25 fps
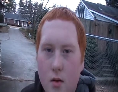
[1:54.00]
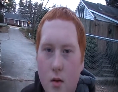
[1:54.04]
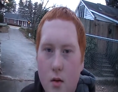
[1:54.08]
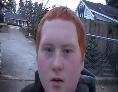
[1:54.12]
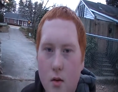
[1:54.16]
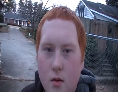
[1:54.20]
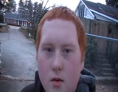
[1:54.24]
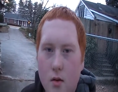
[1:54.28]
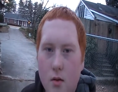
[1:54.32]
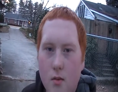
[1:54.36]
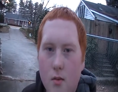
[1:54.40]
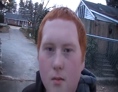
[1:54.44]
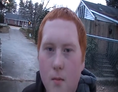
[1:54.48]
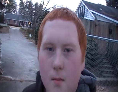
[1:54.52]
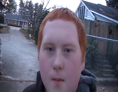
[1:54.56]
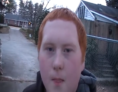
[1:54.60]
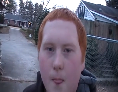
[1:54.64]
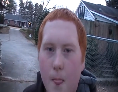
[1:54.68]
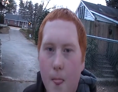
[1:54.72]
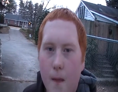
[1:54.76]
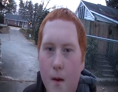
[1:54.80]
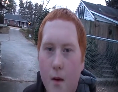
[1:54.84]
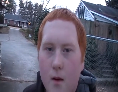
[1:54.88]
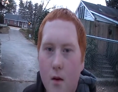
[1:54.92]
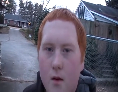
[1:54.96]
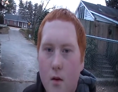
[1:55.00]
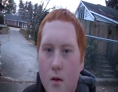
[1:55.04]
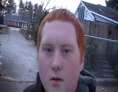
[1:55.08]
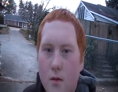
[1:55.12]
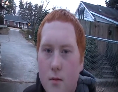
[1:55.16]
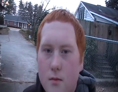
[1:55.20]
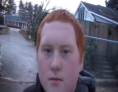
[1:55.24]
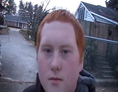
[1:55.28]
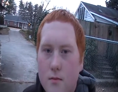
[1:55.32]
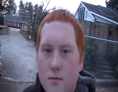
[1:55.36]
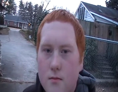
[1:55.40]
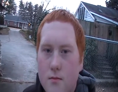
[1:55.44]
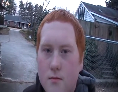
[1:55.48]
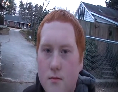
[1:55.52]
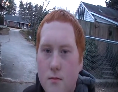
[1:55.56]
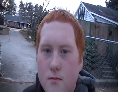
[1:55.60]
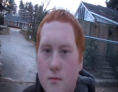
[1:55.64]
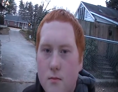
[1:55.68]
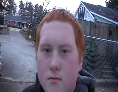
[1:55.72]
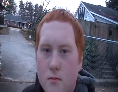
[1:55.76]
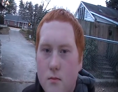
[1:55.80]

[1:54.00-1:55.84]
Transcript: (silence)